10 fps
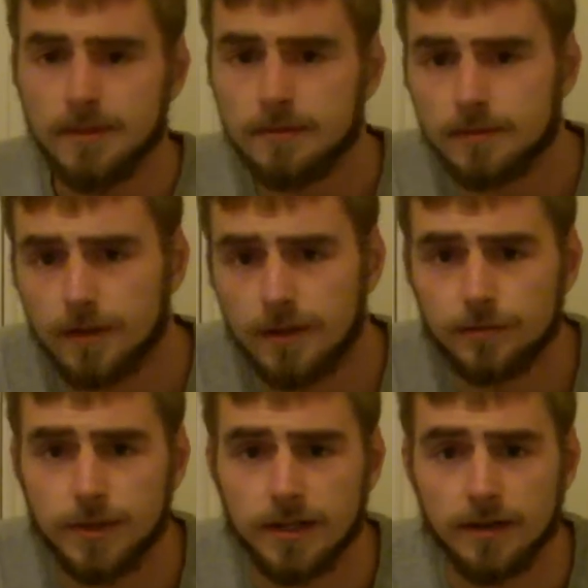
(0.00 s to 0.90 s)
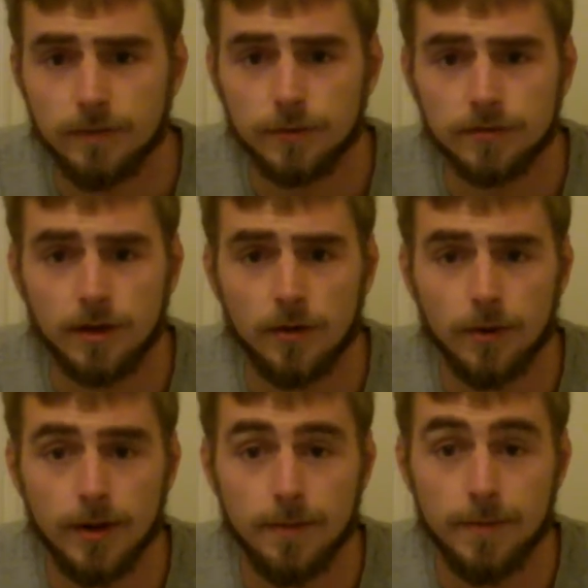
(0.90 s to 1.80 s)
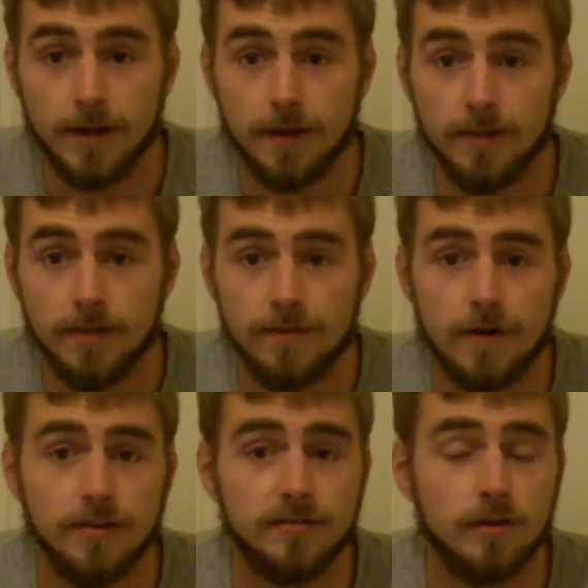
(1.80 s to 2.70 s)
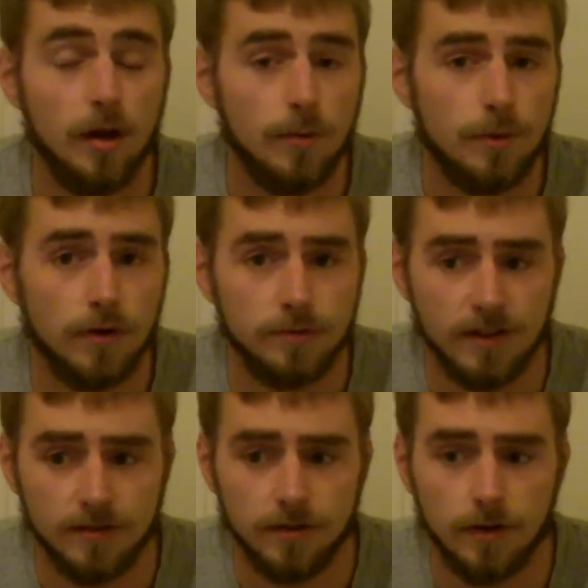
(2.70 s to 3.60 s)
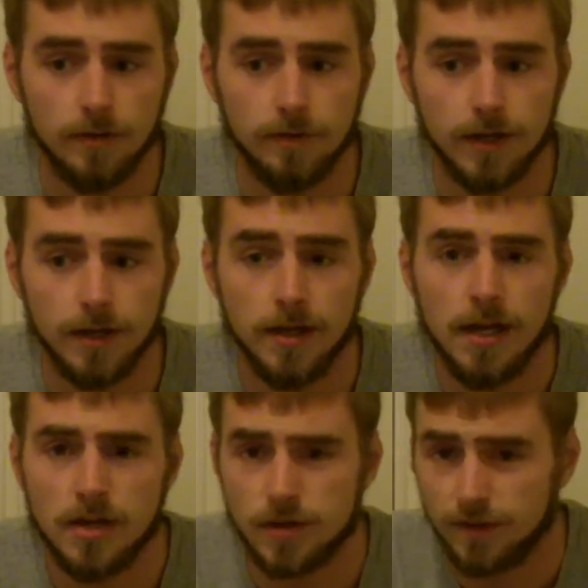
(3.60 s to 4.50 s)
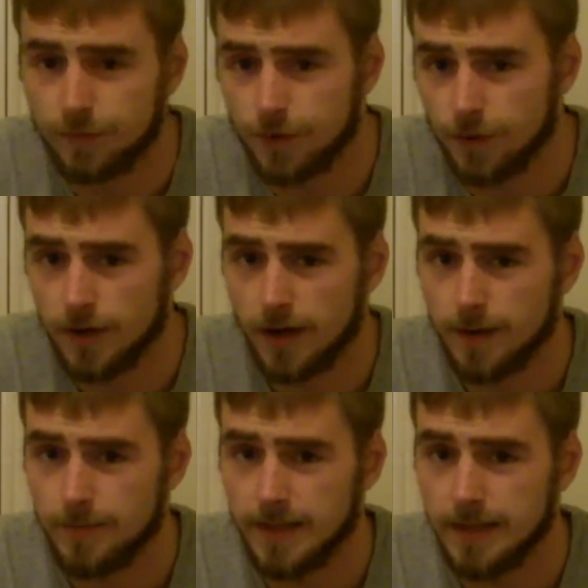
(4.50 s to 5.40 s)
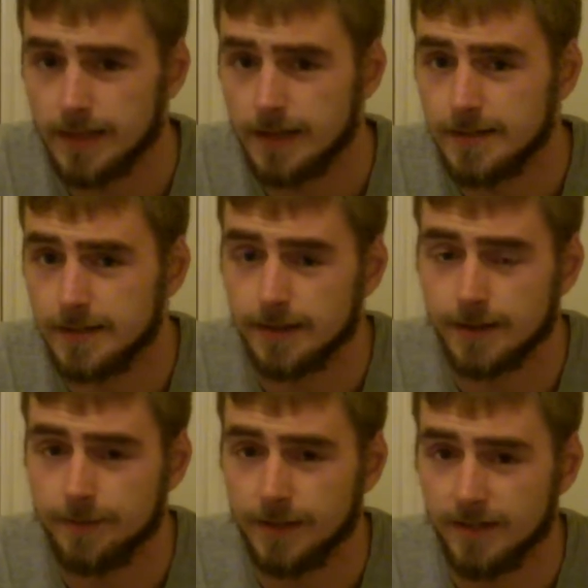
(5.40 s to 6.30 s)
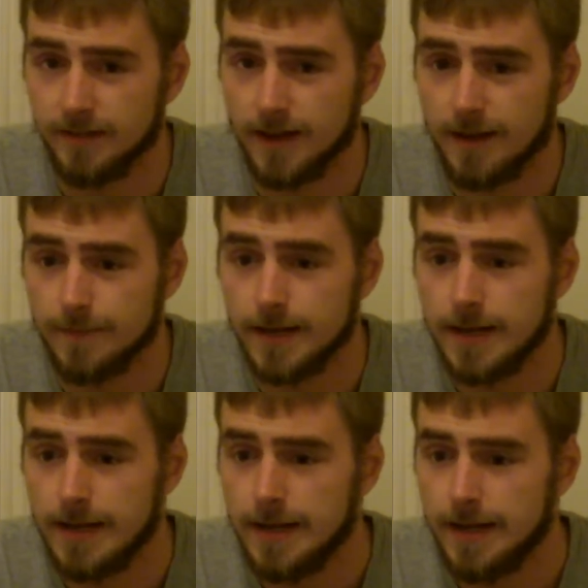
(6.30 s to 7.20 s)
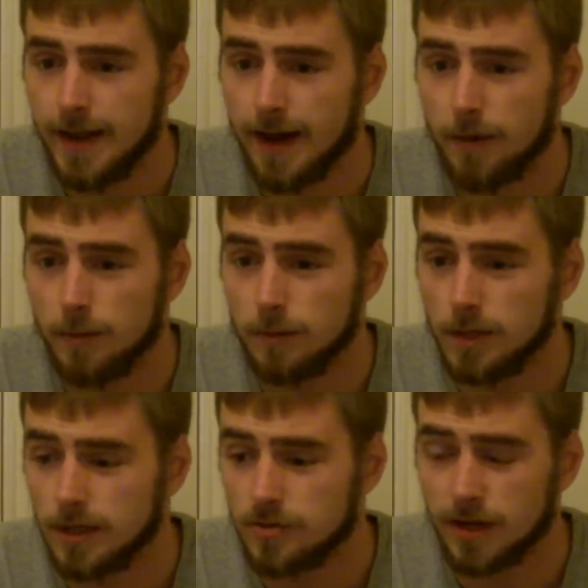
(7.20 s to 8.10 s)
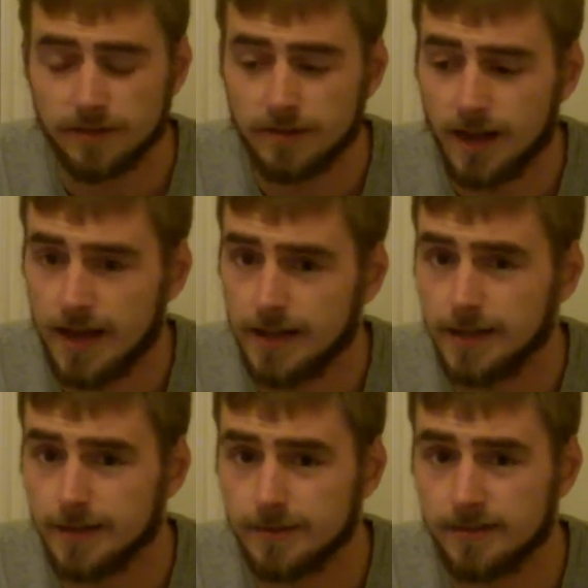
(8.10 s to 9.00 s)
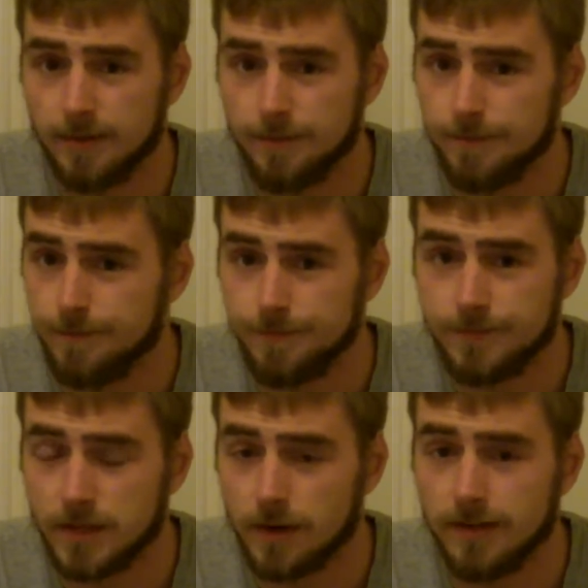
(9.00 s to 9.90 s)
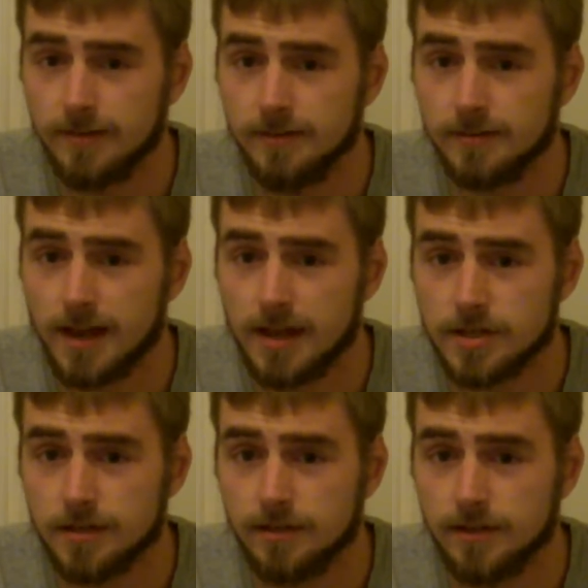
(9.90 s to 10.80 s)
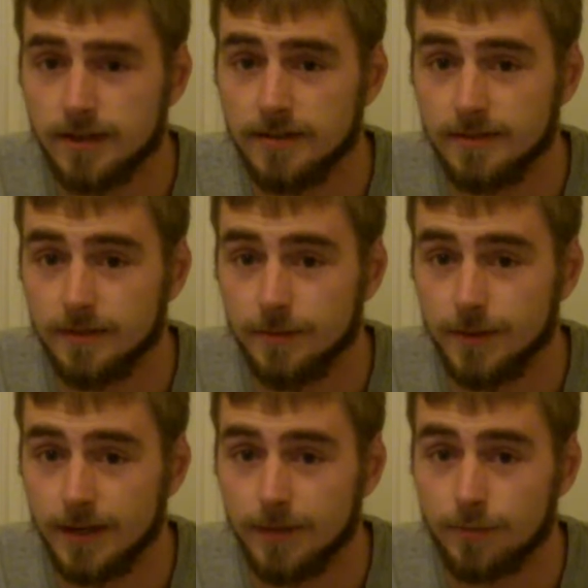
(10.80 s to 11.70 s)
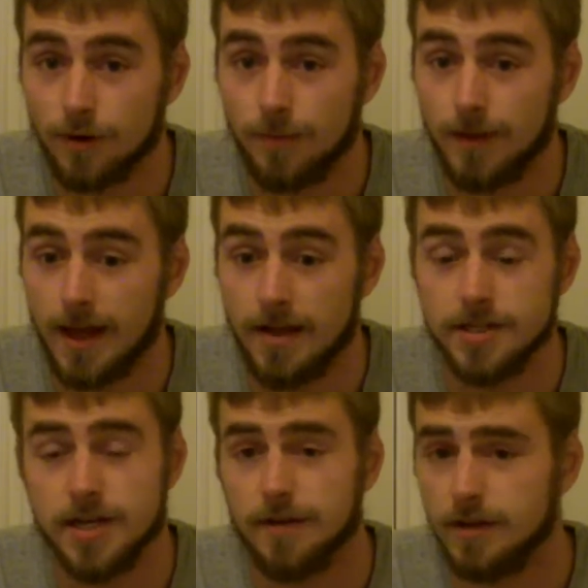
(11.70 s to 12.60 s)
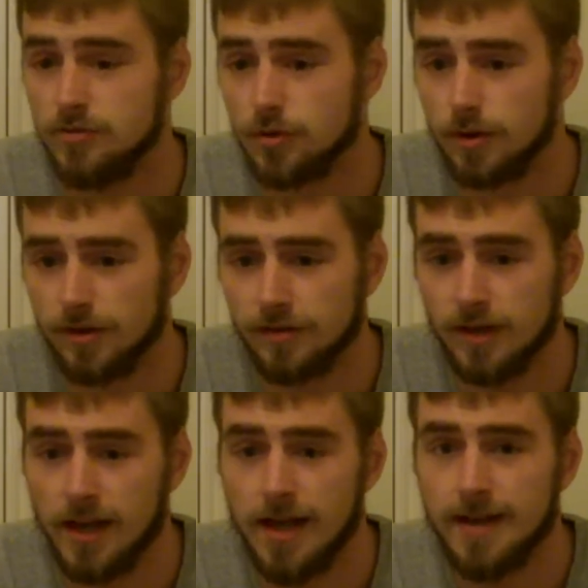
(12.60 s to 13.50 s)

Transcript: So this week I've also begun the very slow process of transferring IP into the company's name. Now, translating some crazy sketches into proper engineering drawings